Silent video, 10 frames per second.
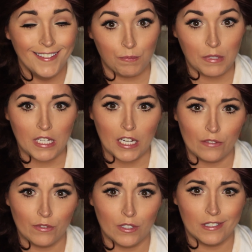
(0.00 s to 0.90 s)
Be
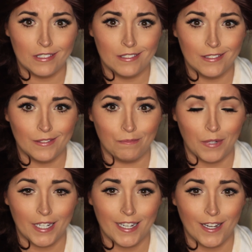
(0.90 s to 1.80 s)
careful when
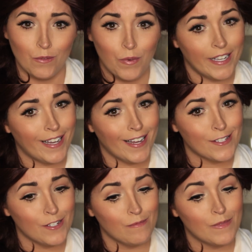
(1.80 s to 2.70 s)
putting on white
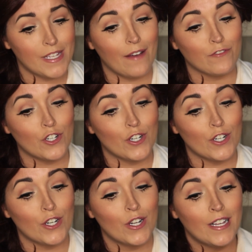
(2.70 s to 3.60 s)
costumes
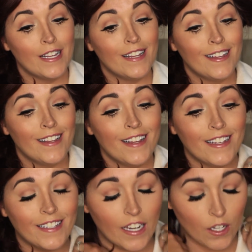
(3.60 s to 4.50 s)
after
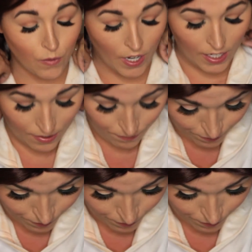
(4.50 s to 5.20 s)
getting ready.